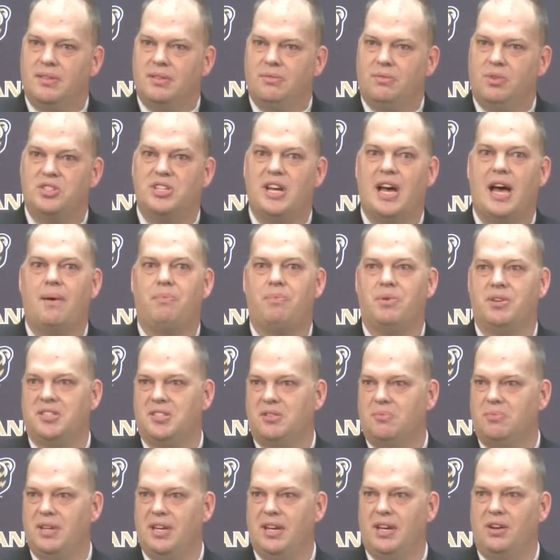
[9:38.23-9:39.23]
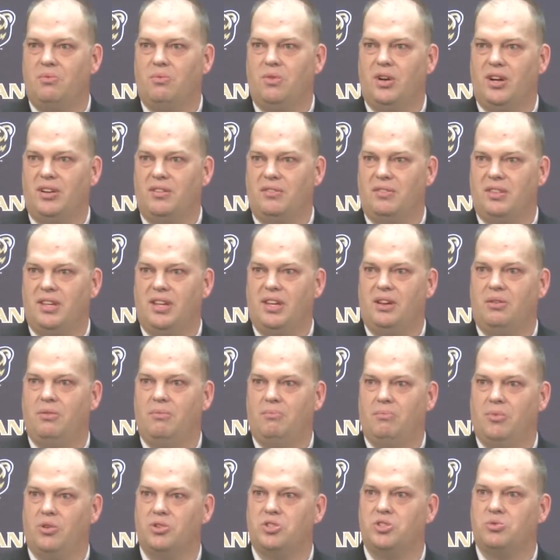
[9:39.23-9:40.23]
which happens to be in one of the
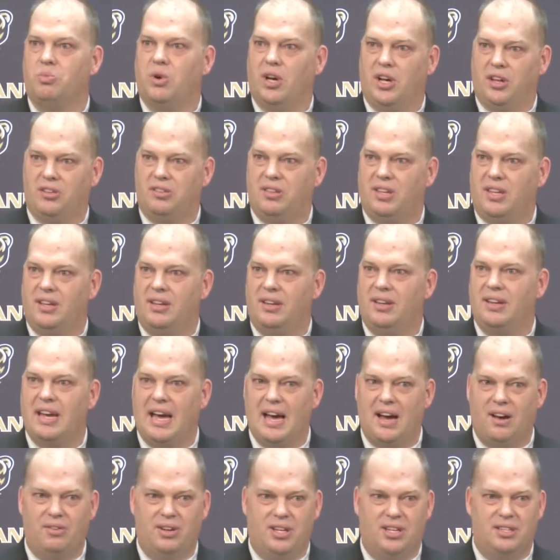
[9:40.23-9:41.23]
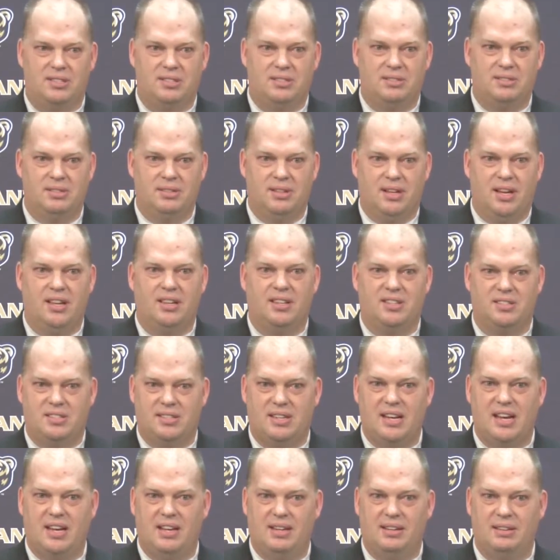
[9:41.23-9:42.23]
most wealthy counties in the
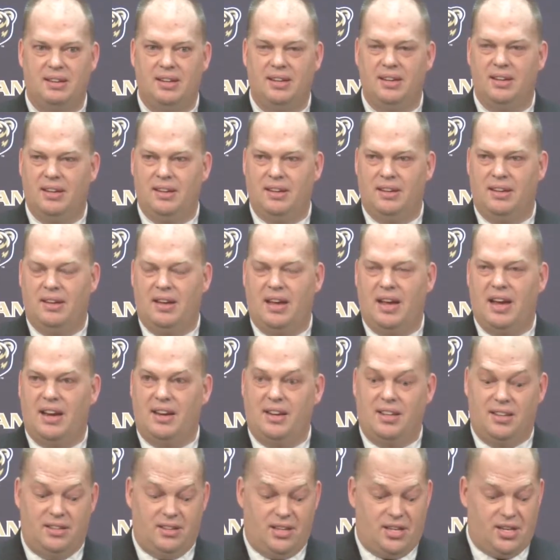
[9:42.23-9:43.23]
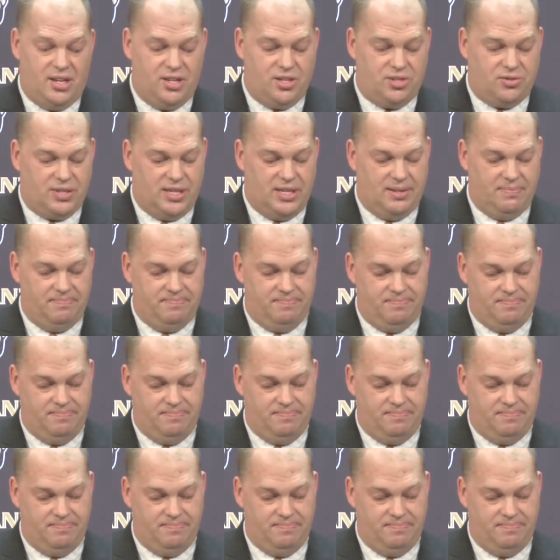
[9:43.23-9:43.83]
state and in the country.